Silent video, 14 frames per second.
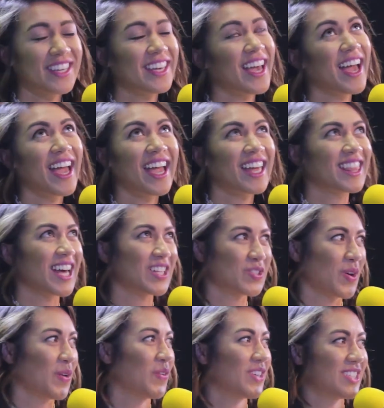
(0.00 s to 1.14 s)
Yay, that's
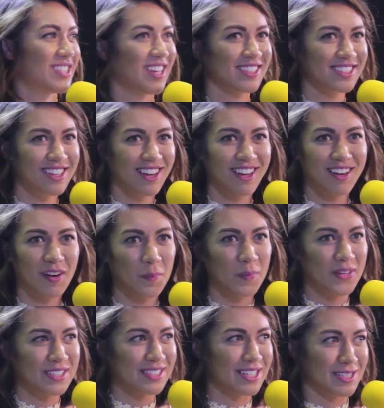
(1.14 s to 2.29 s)
why we're such good
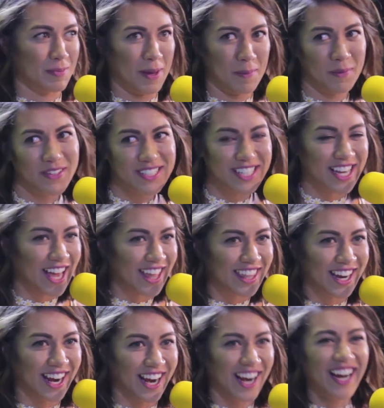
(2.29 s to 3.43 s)
business people
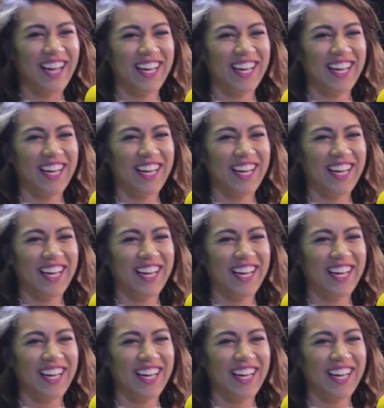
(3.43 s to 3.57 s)
together.